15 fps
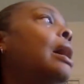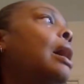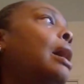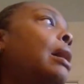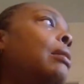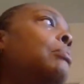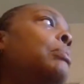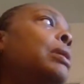
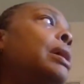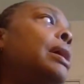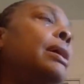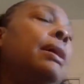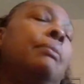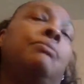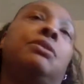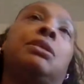
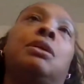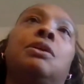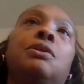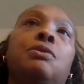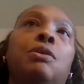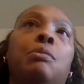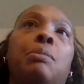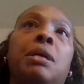But I'm just gonna
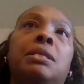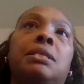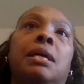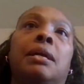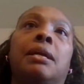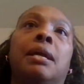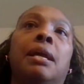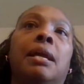do the best
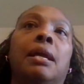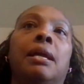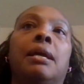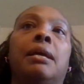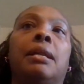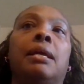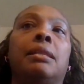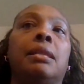I
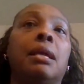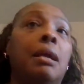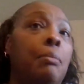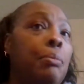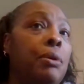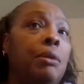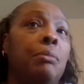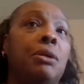can. I think I
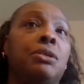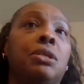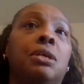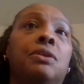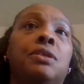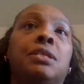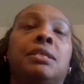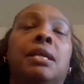pretty much
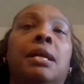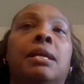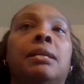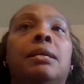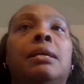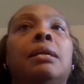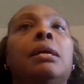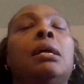
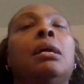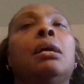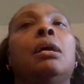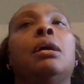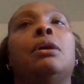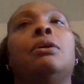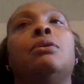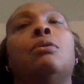understand it.
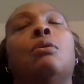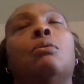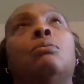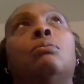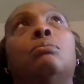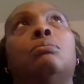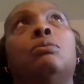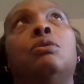You
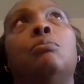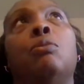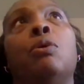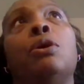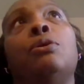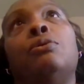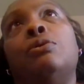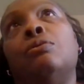know, the
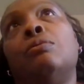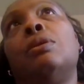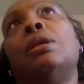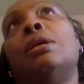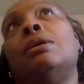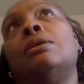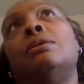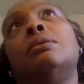more you do
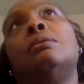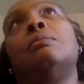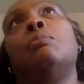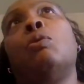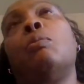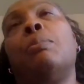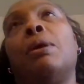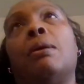things, the
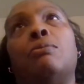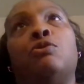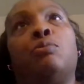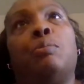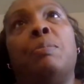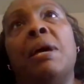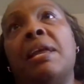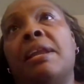more it becomes
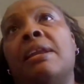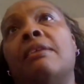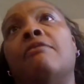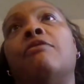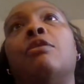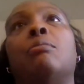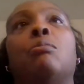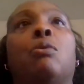
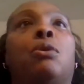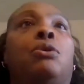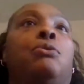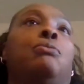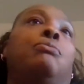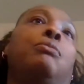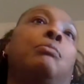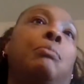repetitive and the more
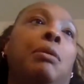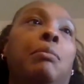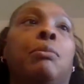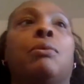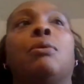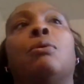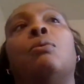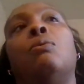you
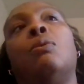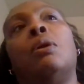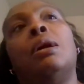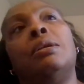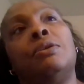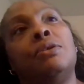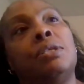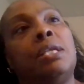remember or
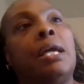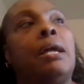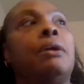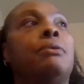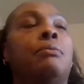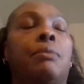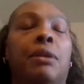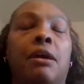
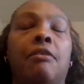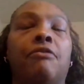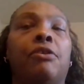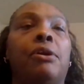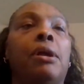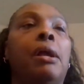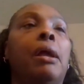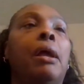understand or whatever.